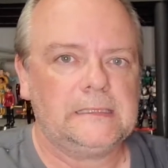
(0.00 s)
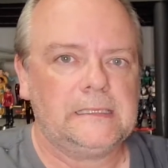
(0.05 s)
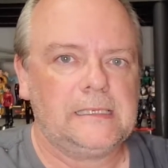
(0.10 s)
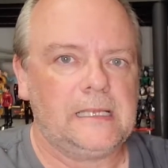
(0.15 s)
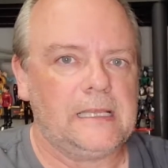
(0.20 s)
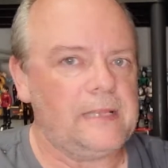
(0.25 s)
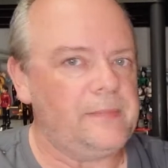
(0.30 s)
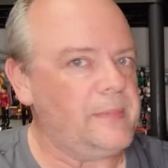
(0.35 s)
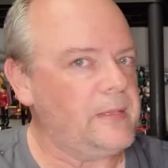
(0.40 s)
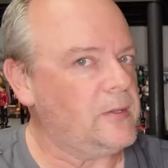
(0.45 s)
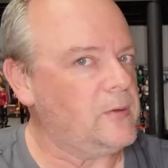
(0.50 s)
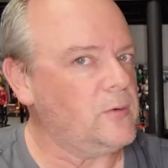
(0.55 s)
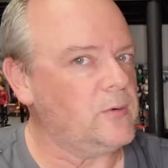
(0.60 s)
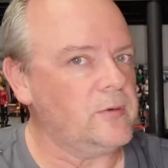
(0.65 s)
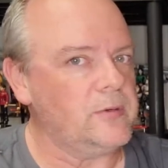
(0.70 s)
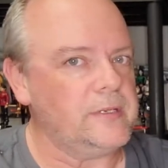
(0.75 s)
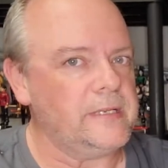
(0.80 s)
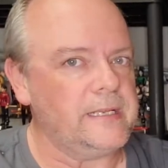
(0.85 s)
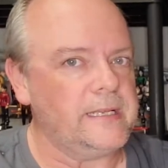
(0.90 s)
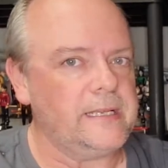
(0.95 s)
it'd be
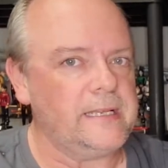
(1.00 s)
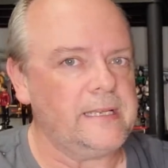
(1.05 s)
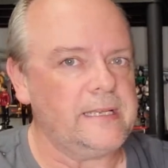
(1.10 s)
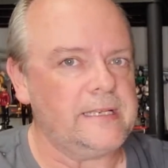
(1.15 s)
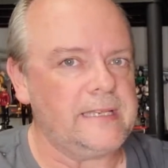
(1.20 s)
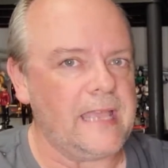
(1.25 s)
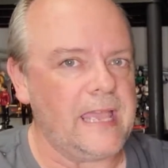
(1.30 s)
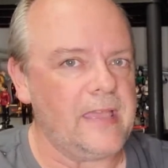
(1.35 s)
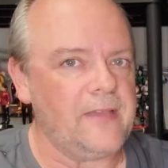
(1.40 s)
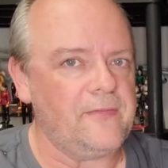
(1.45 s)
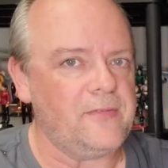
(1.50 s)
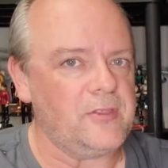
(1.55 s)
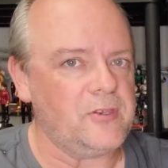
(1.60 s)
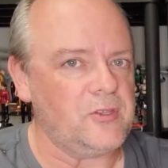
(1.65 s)
good to have the